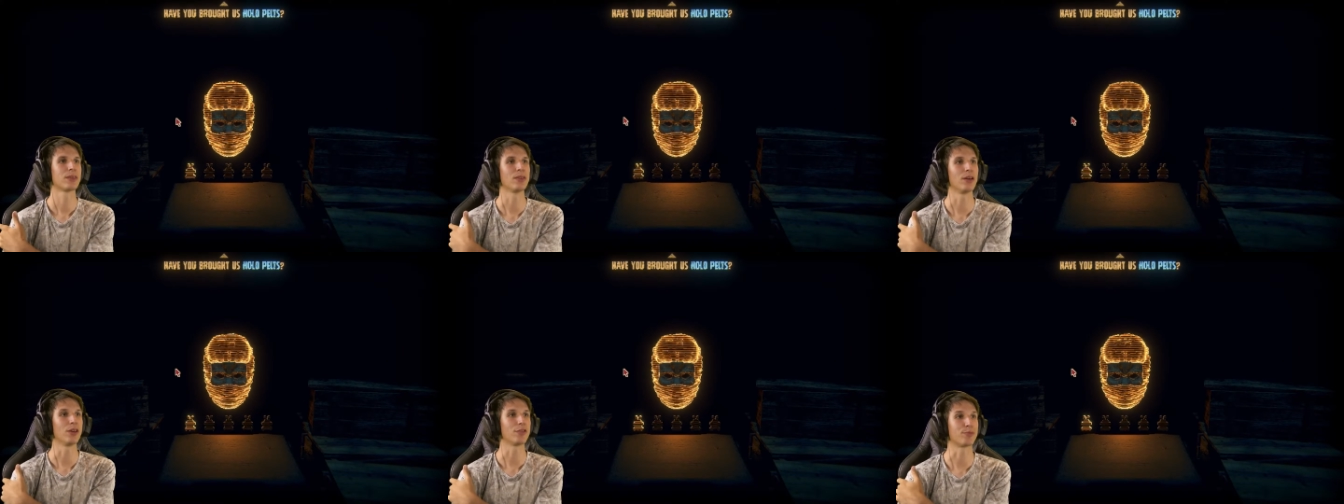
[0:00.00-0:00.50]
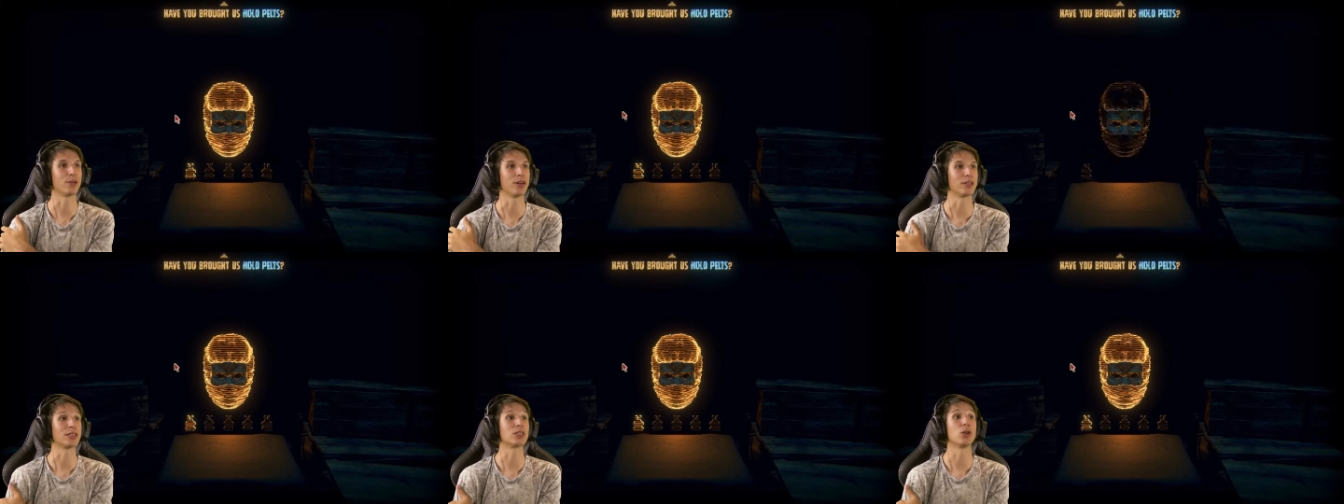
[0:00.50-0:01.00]
You have
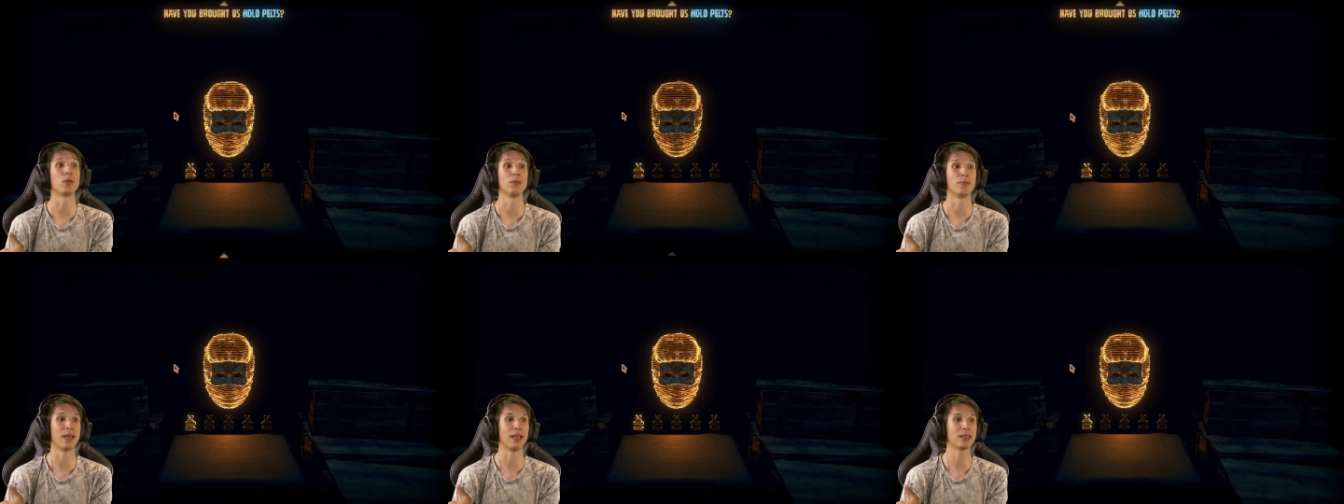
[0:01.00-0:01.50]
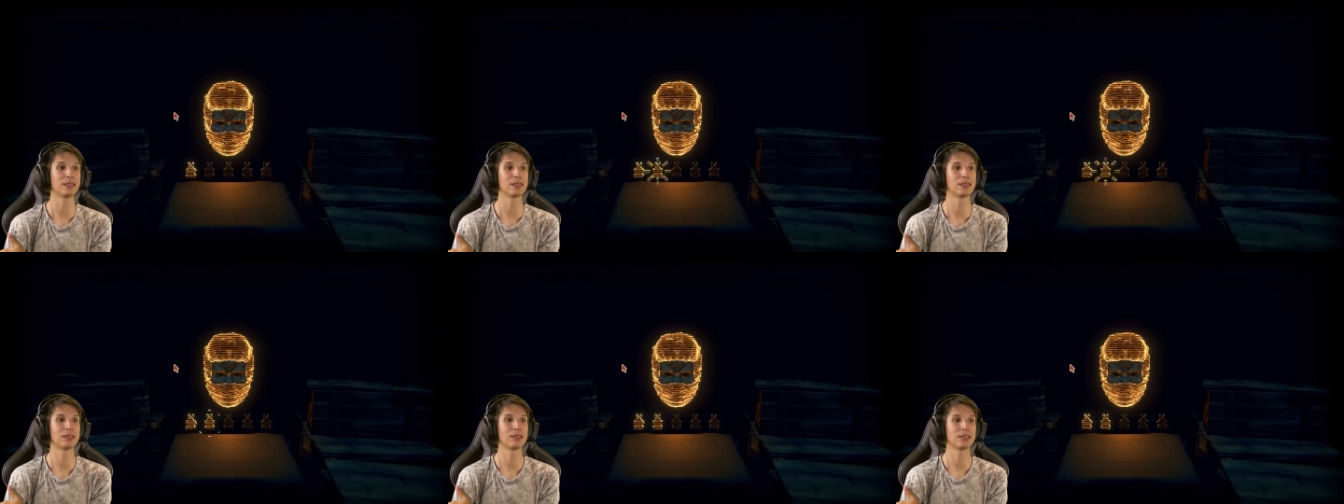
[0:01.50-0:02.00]
brought us hollow
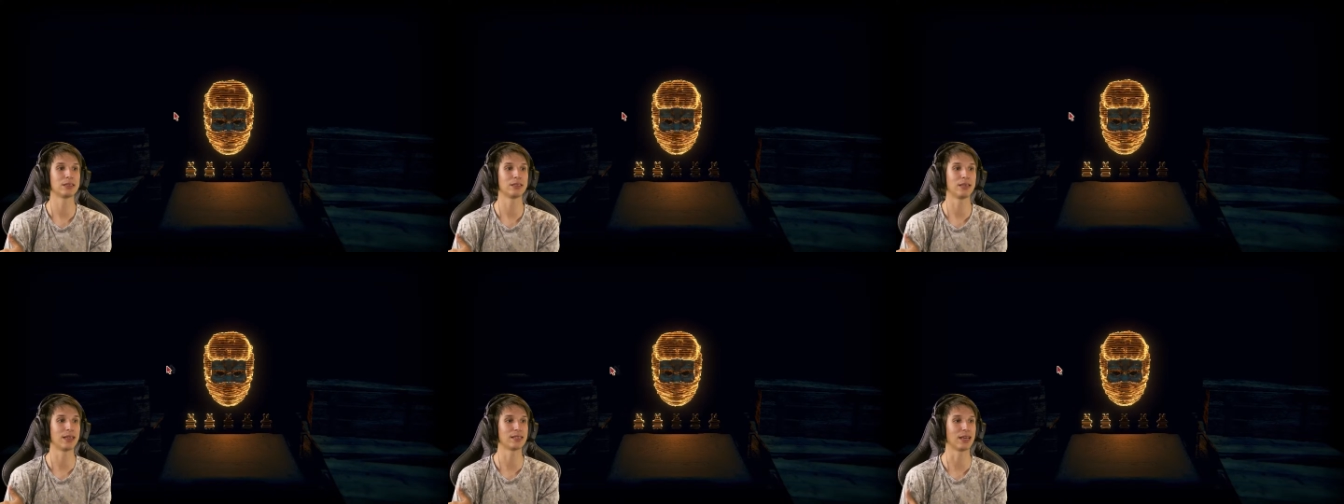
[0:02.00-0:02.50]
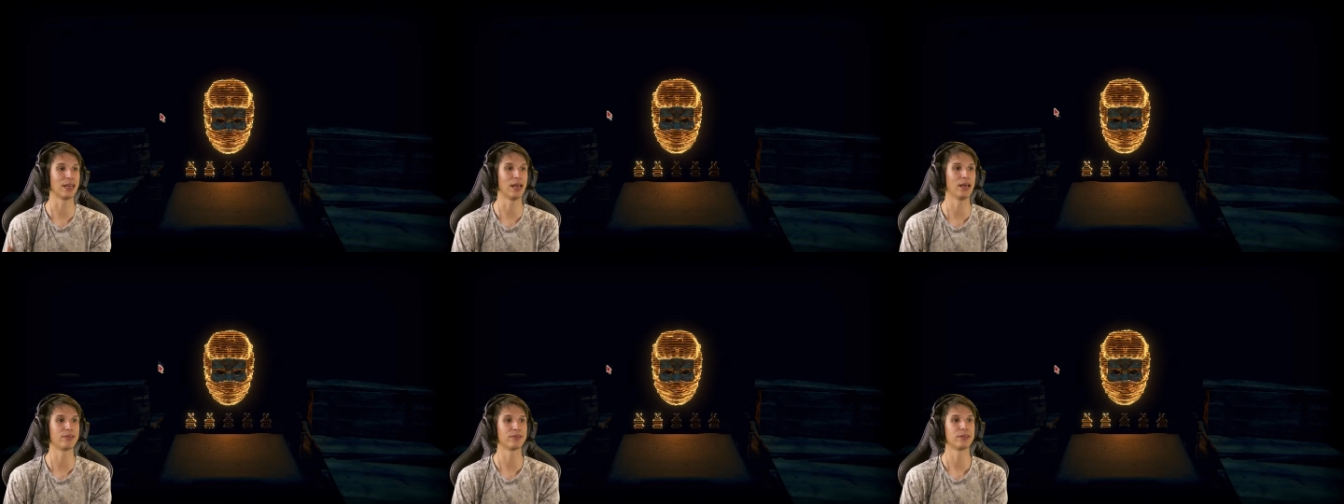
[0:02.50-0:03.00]
pelts? Yes, I
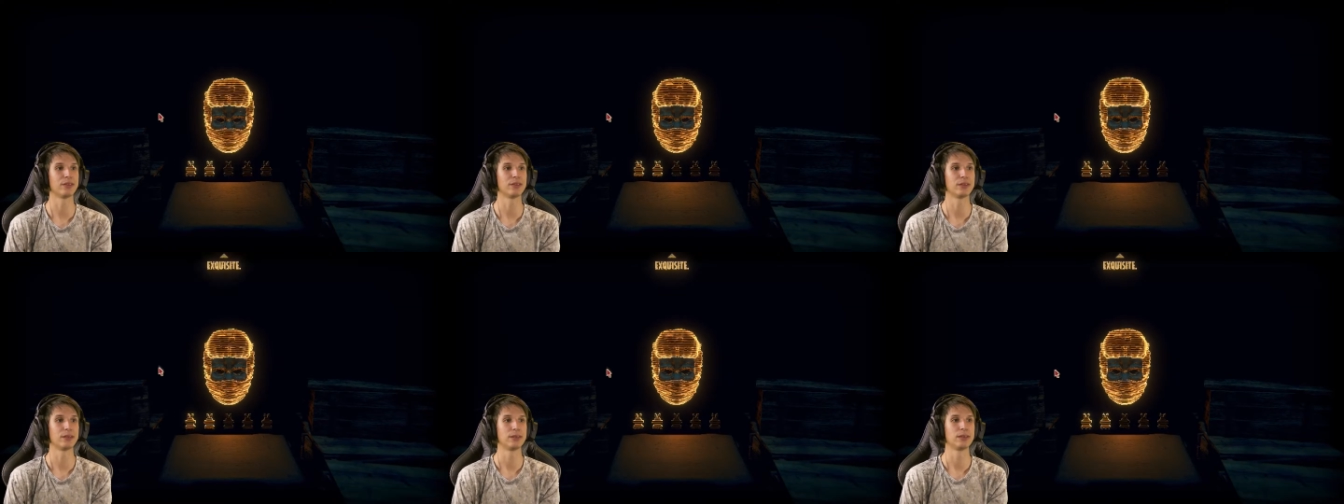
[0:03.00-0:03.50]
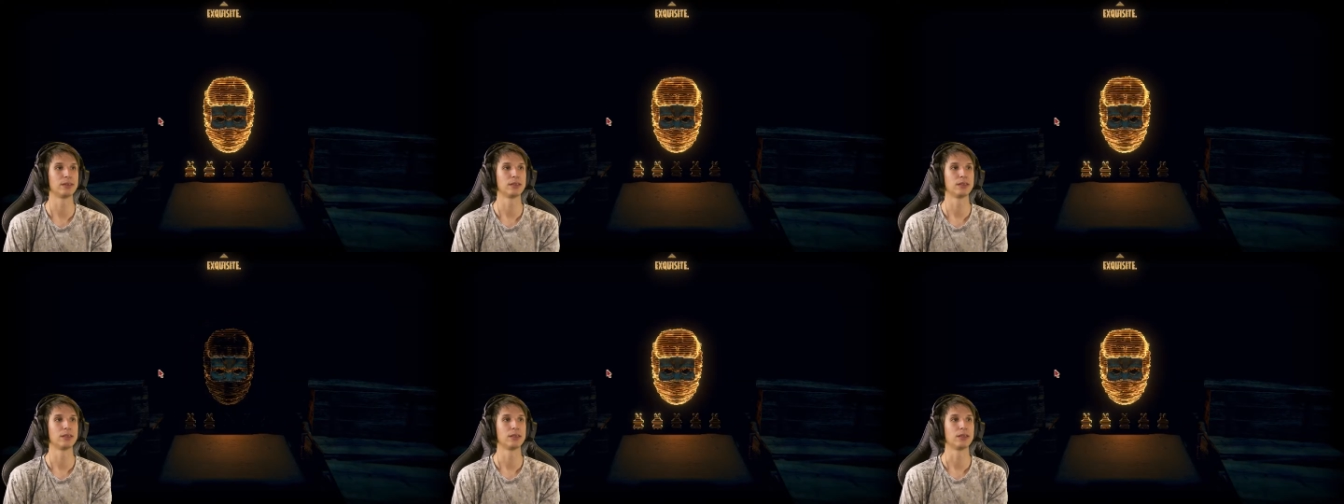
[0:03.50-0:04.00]
have
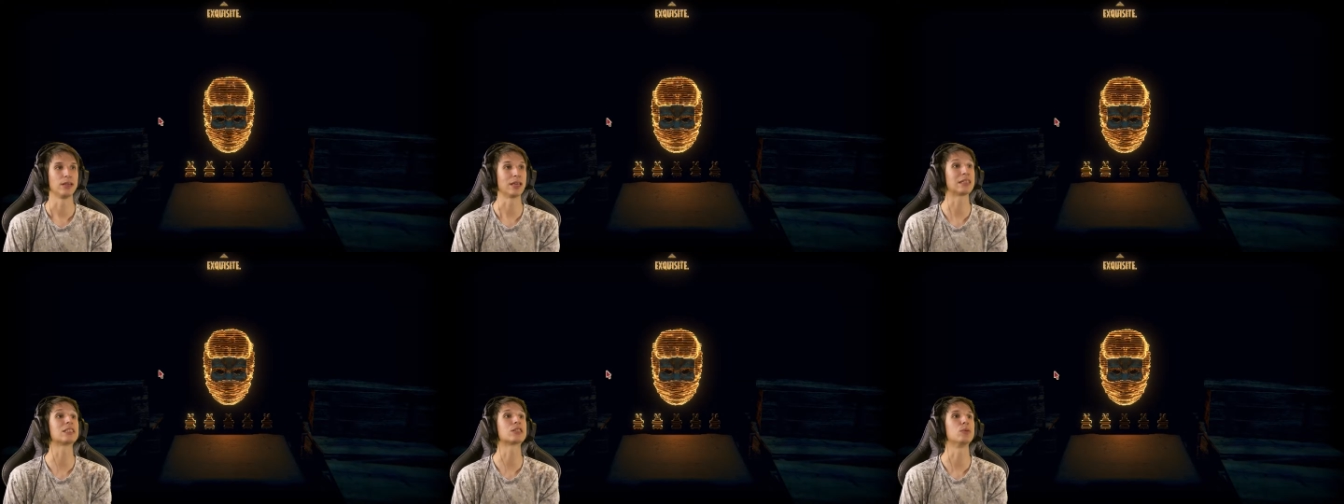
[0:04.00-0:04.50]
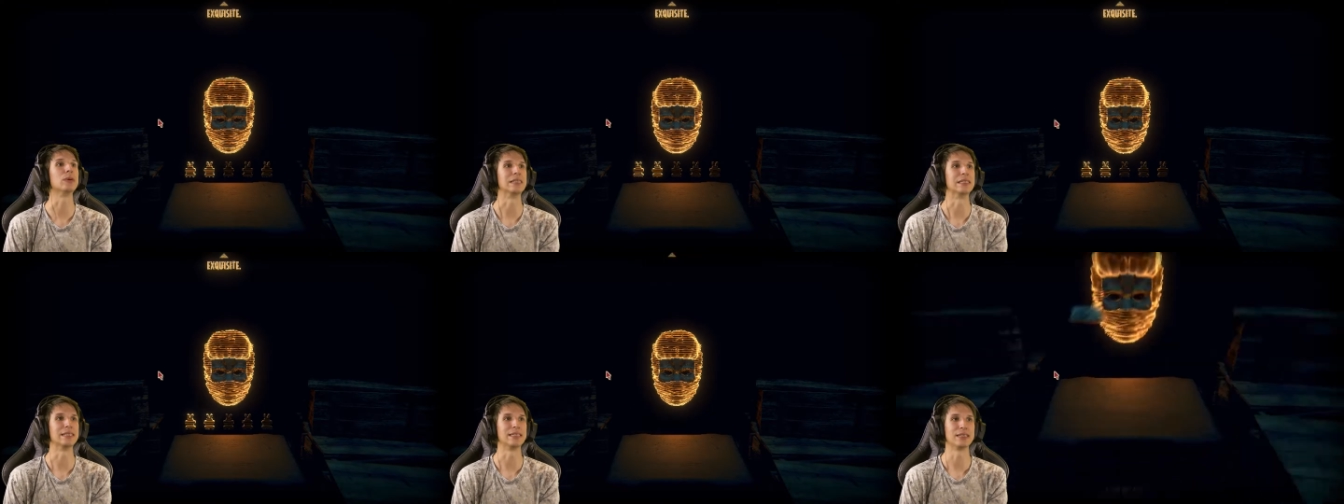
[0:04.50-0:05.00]

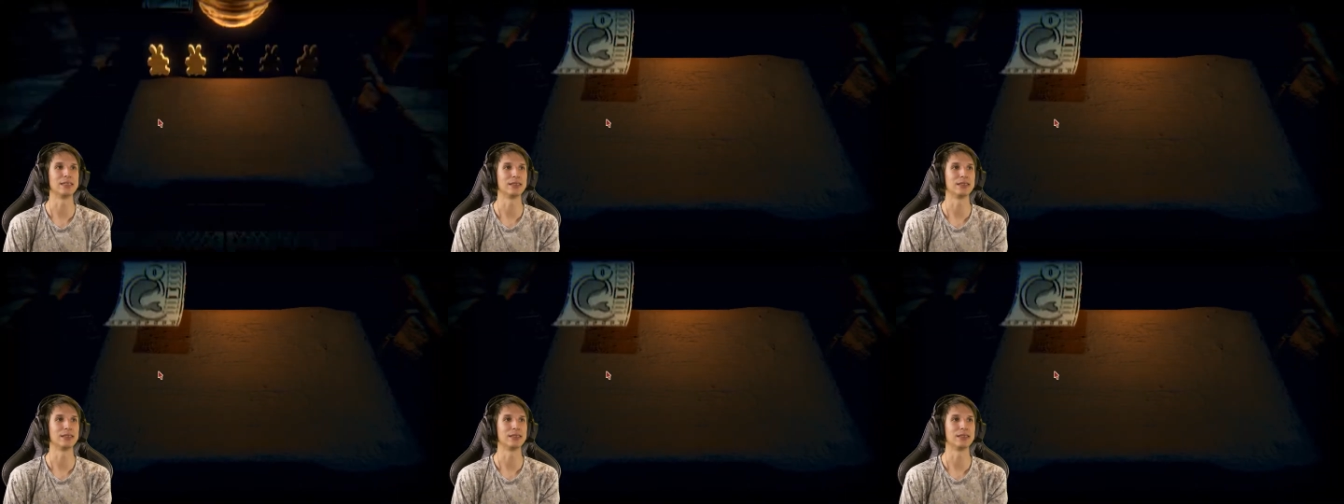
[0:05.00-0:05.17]
exquisite.